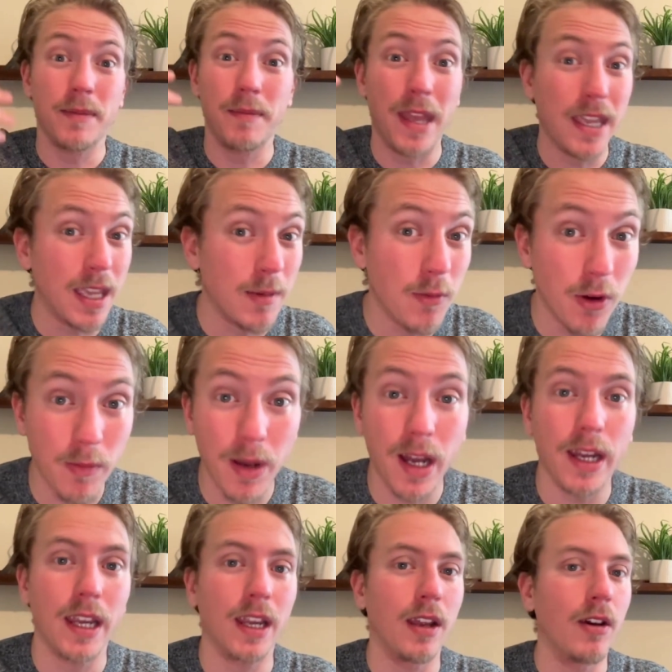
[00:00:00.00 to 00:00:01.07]
making more
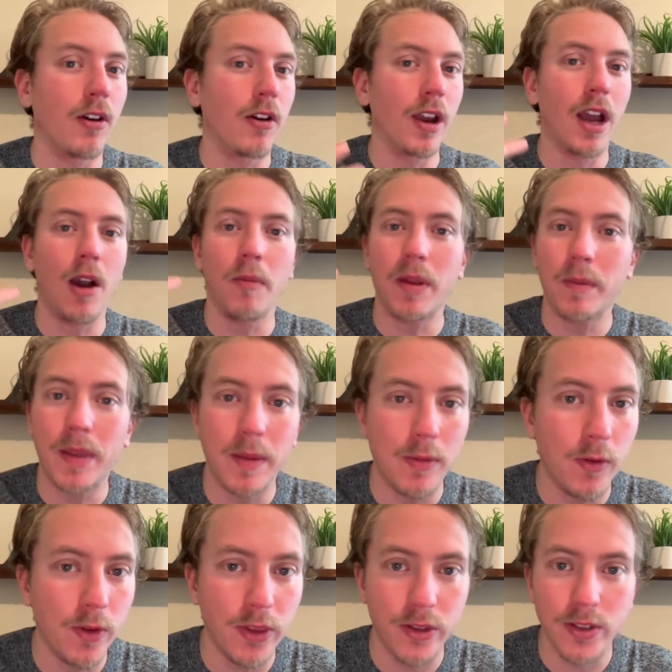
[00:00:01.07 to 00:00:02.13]
money or helping
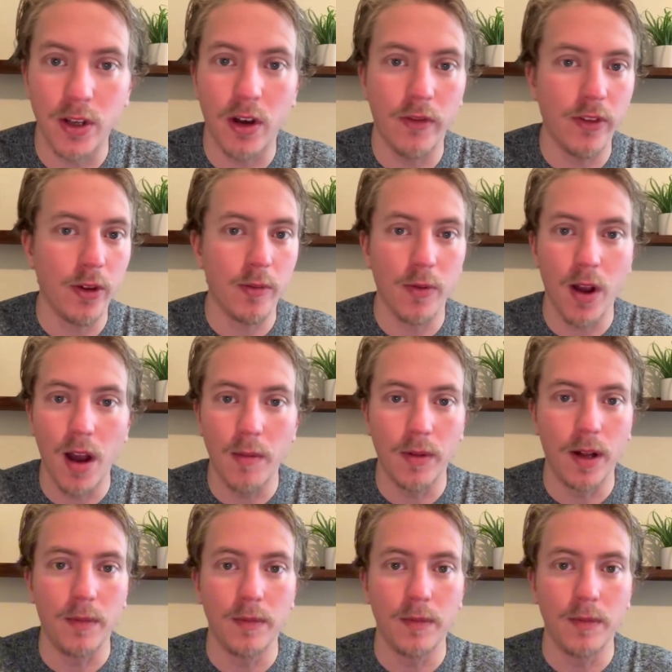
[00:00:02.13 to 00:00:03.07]
people solve their problem.